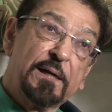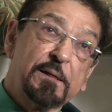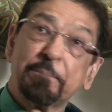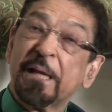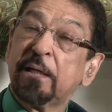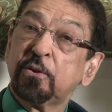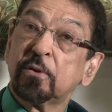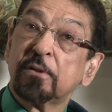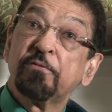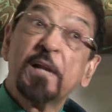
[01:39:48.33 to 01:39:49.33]
I had applied
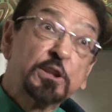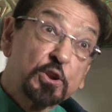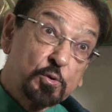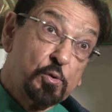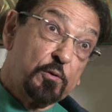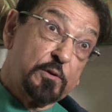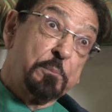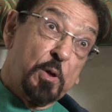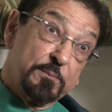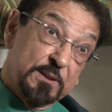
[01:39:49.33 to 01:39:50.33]
to the Fletcher School of
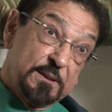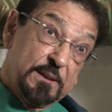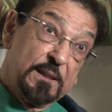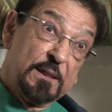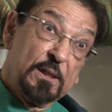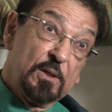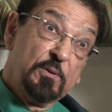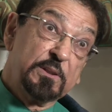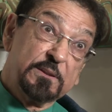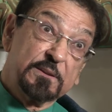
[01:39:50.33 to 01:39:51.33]
Diplomacy,
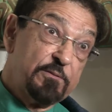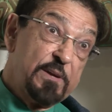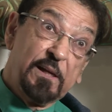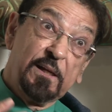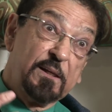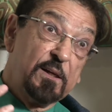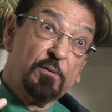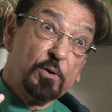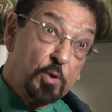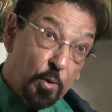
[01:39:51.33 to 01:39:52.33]
which is a very
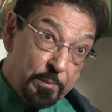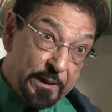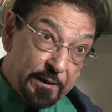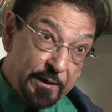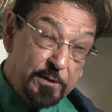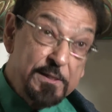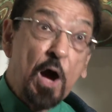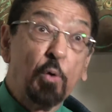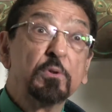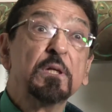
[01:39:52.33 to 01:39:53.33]
globally
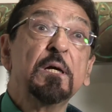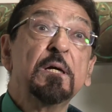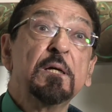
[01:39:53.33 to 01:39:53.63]
renowned